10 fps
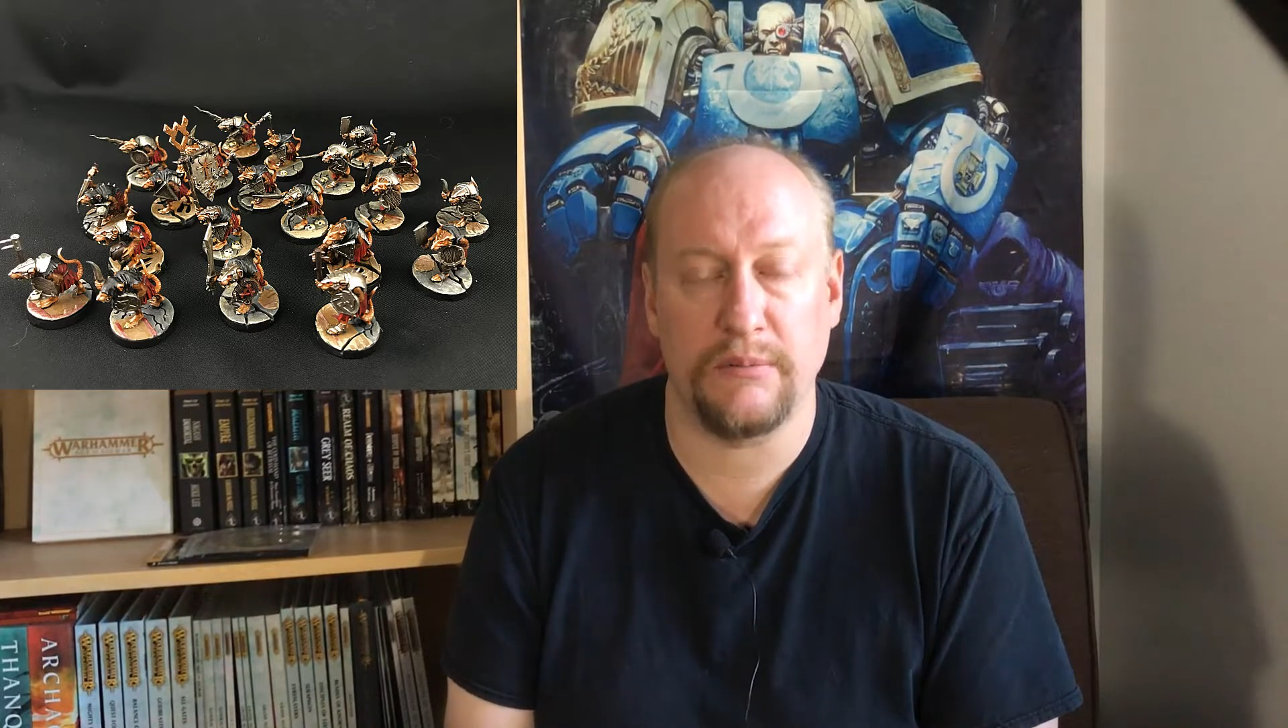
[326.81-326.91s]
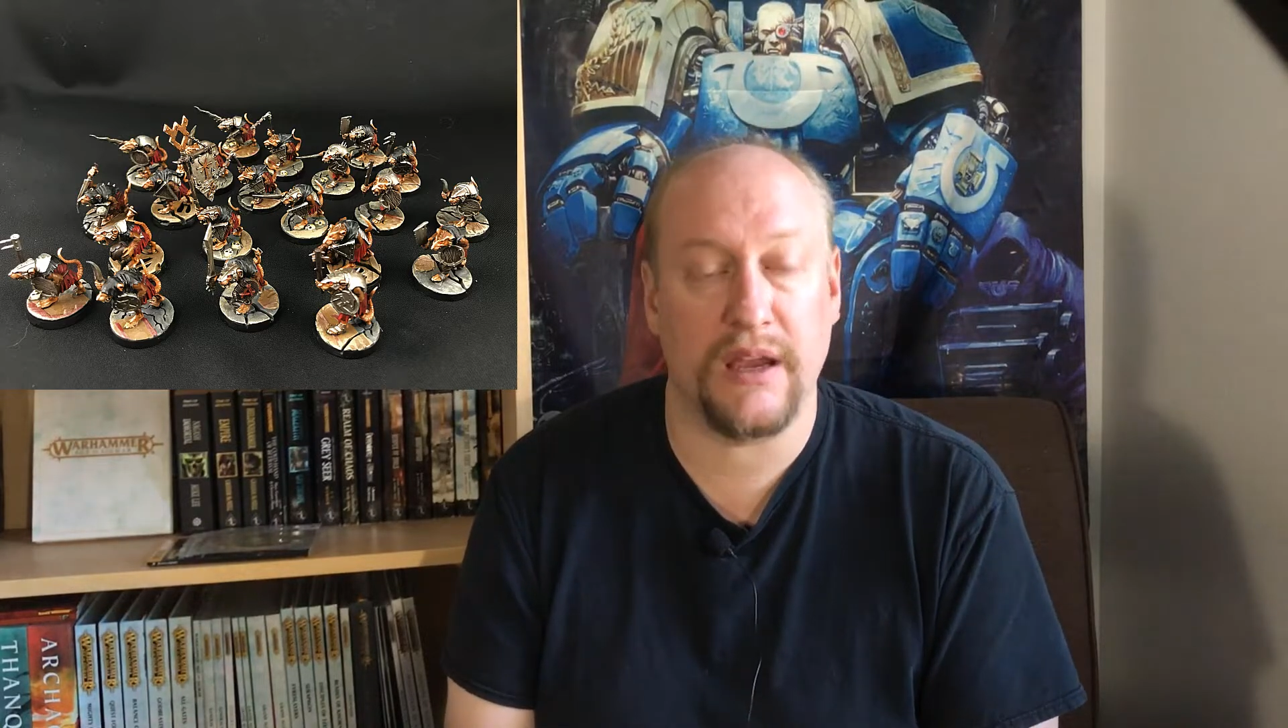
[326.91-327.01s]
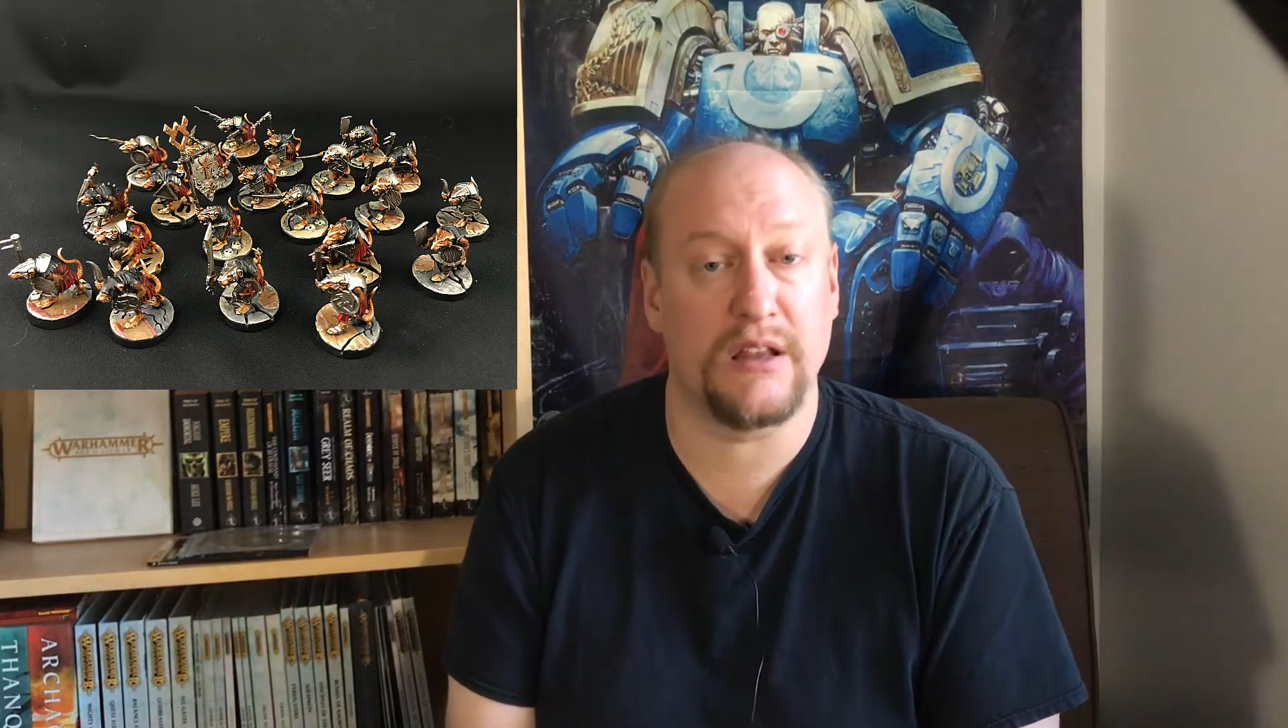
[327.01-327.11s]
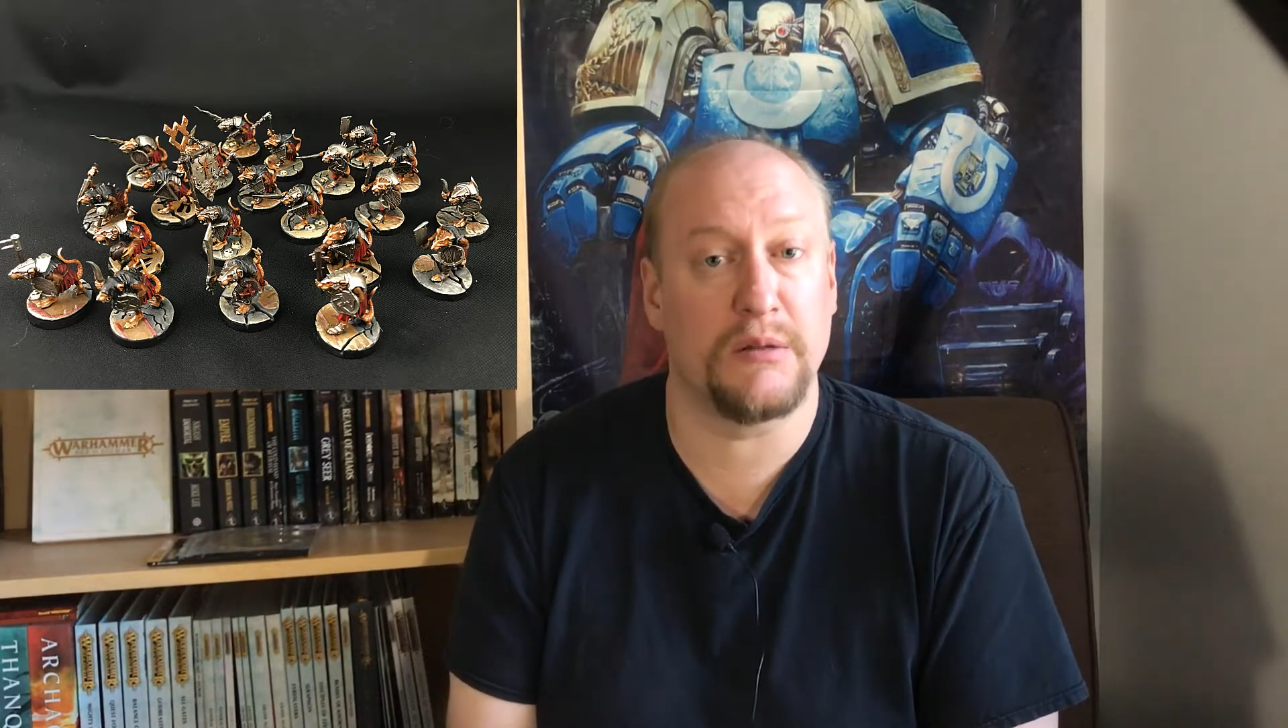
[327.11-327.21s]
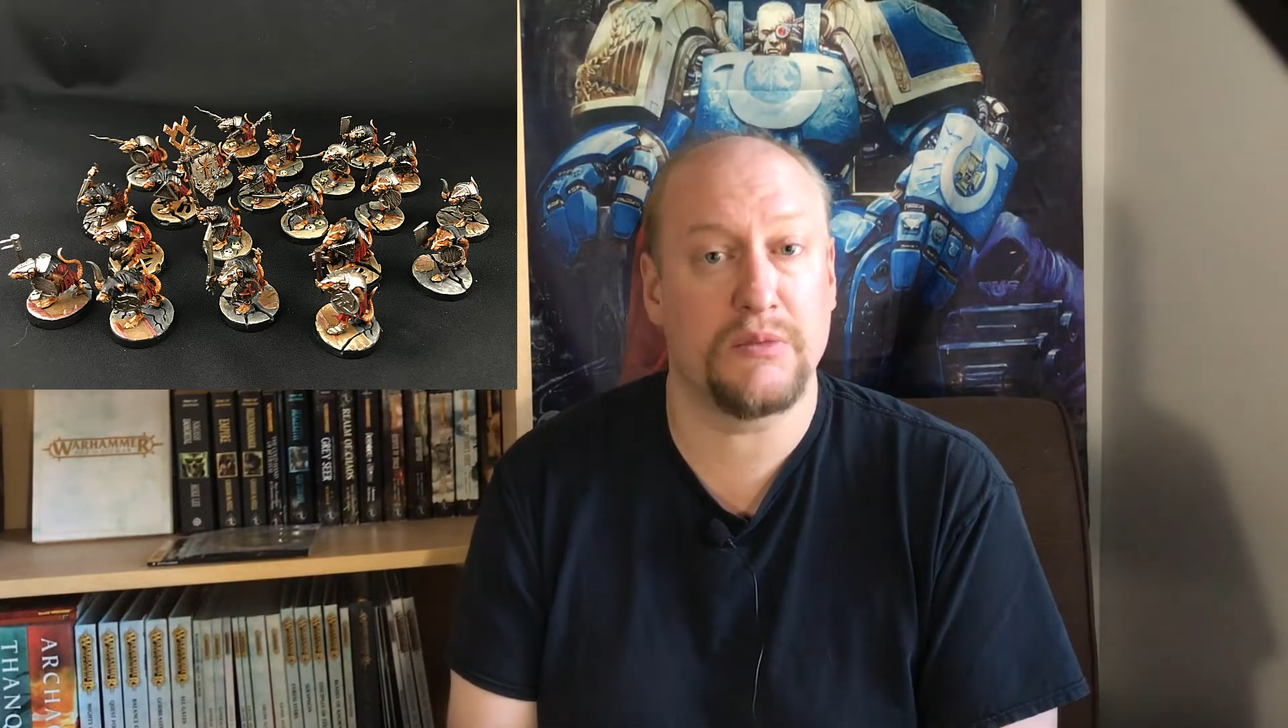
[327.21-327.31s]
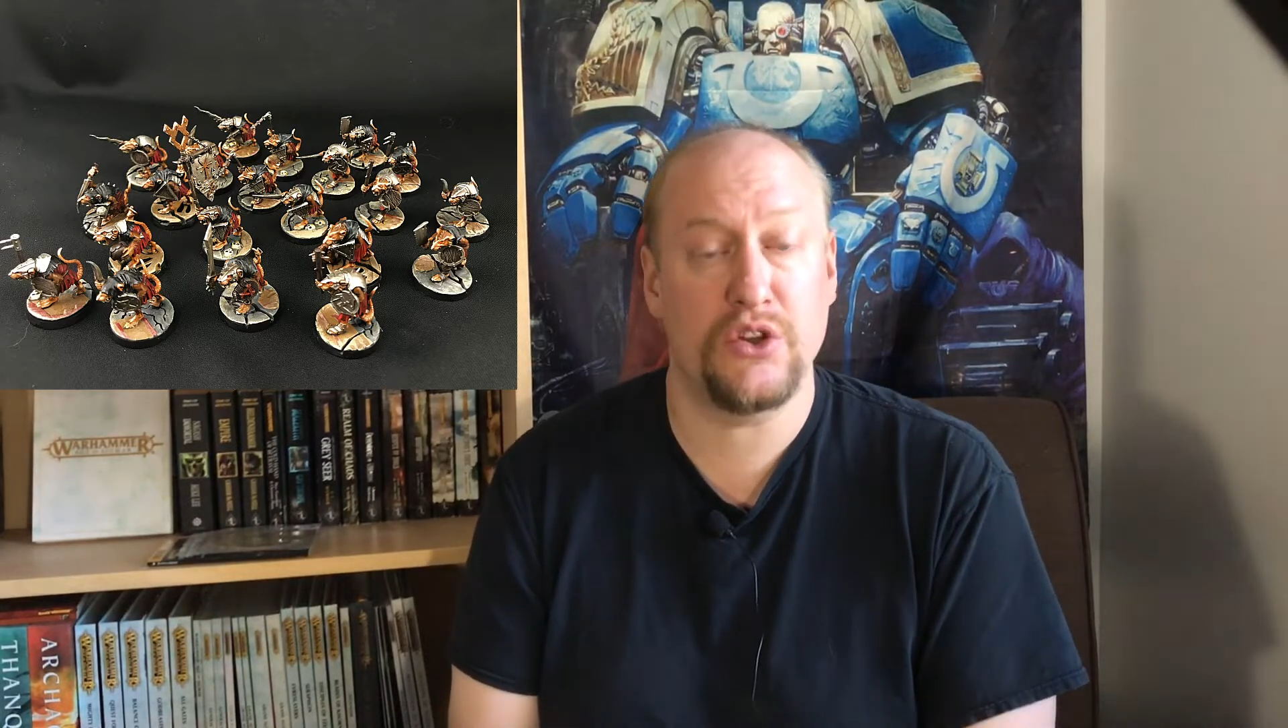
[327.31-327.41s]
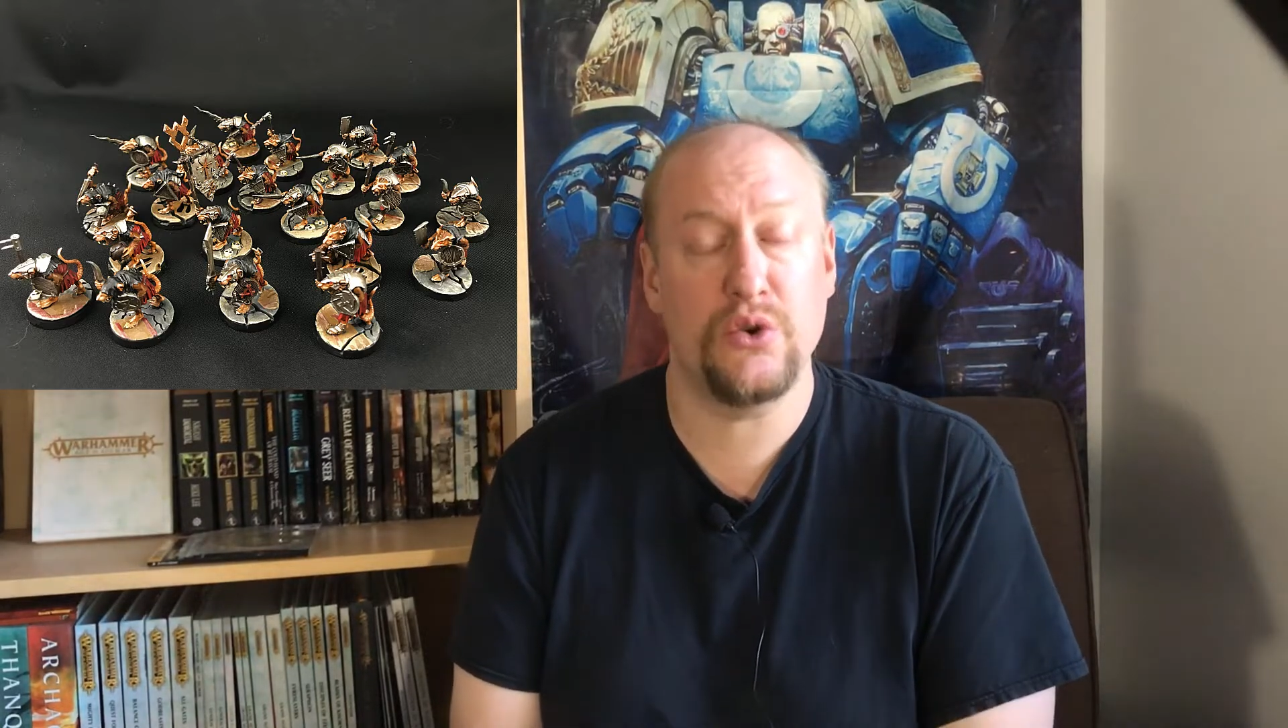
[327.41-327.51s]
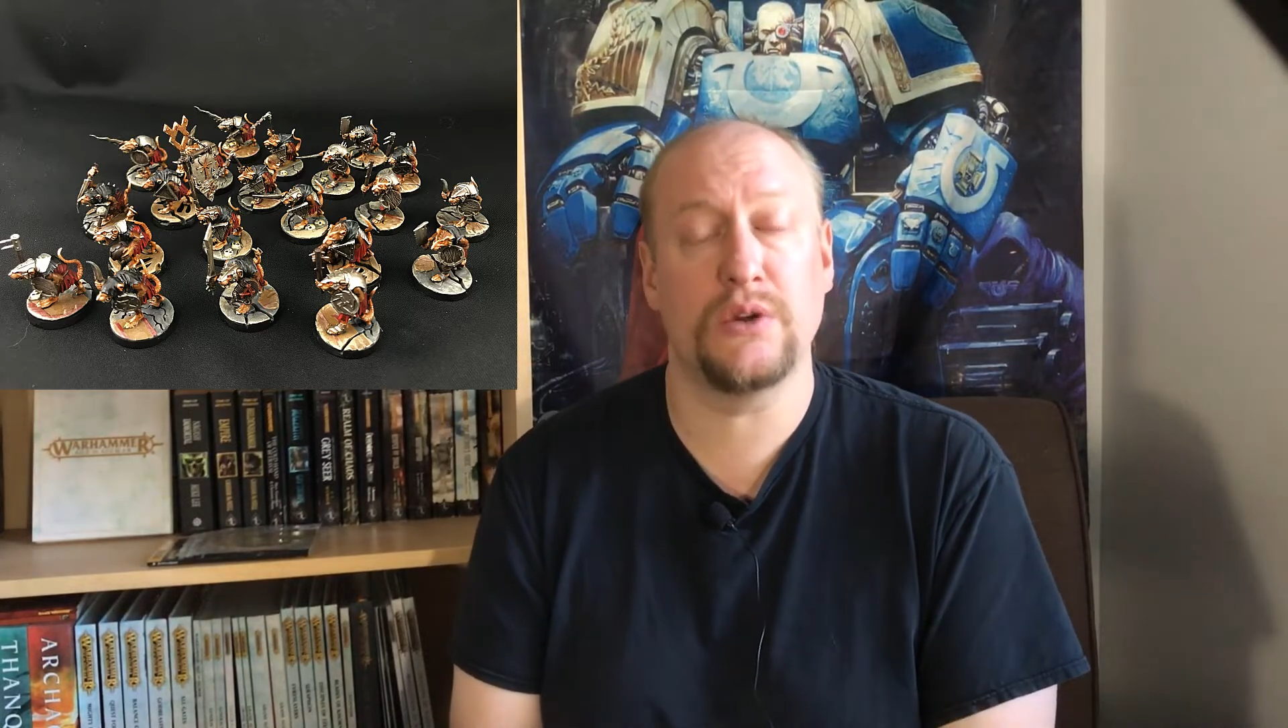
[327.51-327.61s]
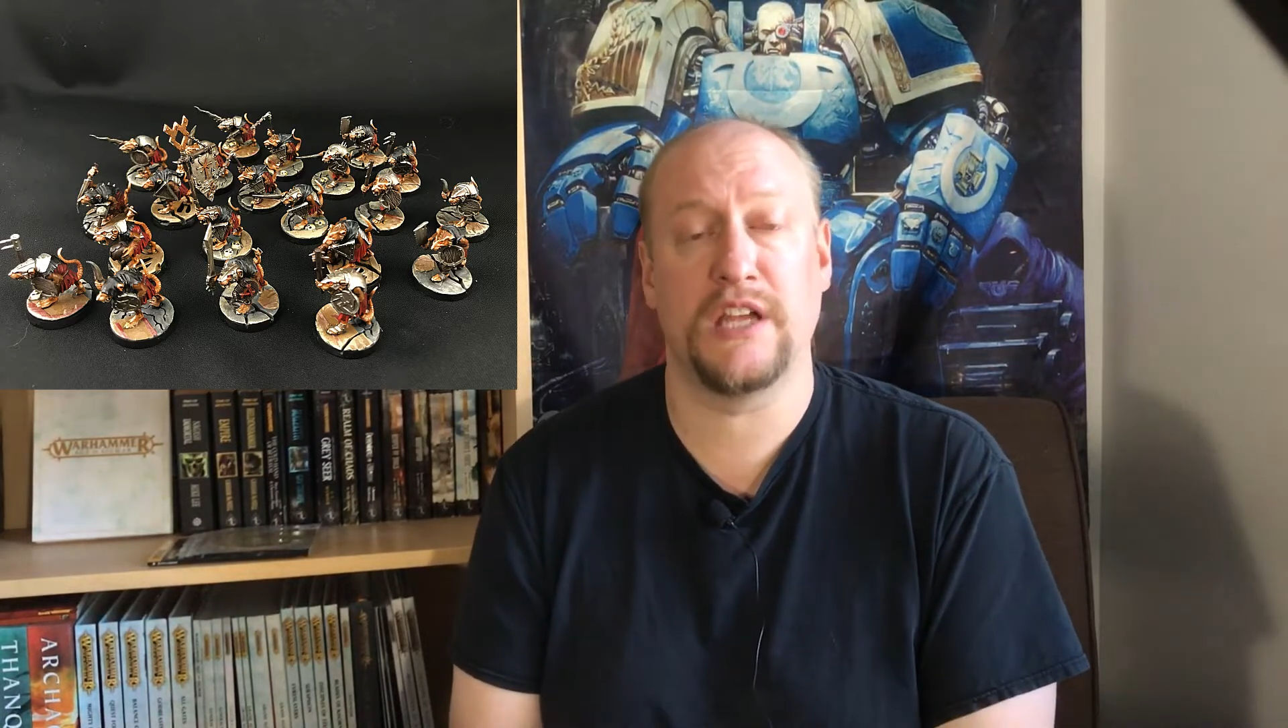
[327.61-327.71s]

making them 2